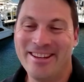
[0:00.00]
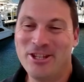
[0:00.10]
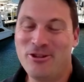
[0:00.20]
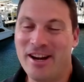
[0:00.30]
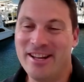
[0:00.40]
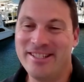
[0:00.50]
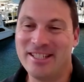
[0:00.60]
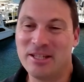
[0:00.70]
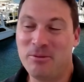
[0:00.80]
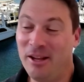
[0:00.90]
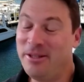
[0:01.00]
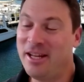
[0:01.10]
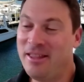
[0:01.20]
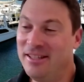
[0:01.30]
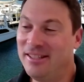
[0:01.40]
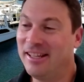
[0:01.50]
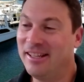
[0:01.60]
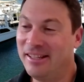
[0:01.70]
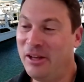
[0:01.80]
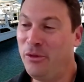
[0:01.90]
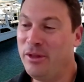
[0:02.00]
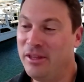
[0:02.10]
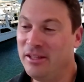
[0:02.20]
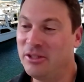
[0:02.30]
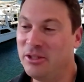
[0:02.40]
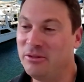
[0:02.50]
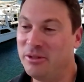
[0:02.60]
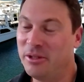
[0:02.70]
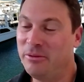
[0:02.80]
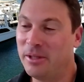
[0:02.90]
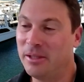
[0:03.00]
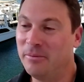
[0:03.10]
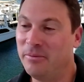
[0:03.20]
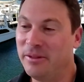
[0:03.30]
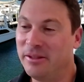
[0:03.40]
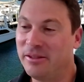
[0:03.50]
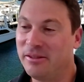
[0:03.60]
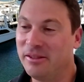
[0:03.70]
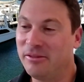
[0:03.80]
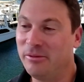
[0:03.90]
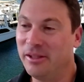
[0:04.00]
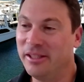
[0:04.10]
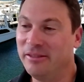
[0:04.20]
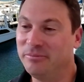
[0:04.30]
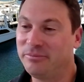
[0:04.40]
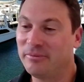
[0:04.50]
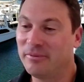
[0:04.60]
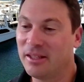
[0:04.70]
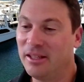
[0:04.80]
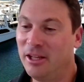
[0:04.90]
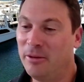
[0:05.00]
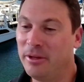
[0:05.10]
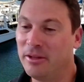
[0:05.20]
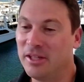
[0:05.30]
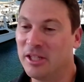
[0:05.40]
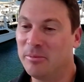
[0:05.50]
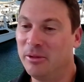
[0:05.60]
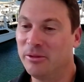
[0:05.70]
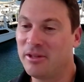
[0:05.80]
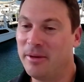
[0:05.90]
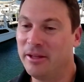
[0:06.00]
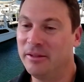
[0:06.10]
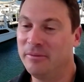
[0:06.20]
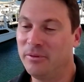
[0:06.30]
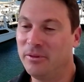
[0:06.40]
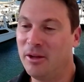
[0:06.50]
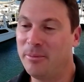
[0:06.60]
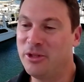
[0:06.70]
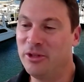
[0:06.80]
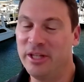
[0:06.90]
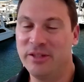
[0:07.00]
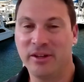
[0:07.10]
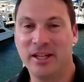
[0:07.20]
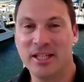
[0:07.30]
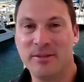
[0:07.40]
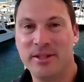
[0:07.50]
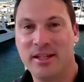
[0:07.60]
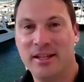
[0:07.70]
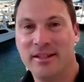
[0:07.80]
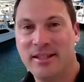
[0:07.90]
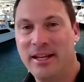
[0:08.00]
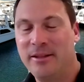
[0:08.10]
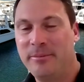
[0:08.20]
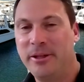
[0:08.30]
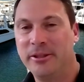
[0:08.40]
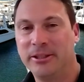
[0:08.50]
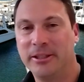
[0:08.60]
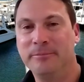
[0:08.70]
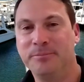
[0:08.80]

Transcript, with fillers: strategies as well, which I think is a healthy thing to do. You know, it's really helping us explore some other opportunities for customers to understand the boats. So.